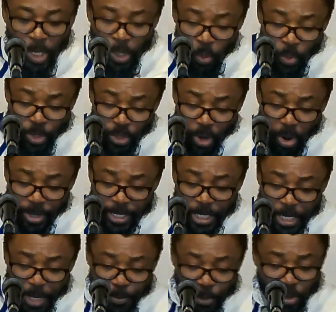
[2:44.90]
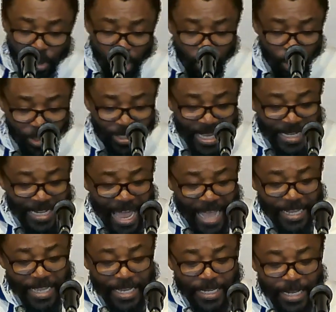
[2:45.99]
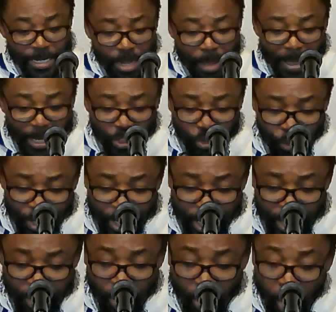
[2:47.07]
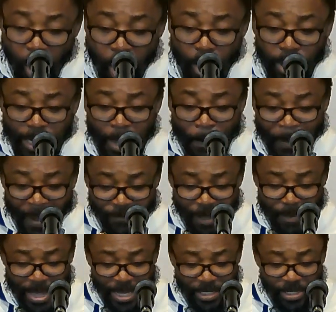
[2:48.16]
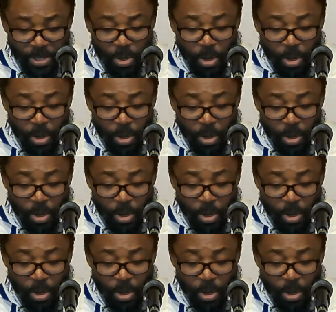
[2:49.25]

We know in Hebrew law that the number 3 or the performance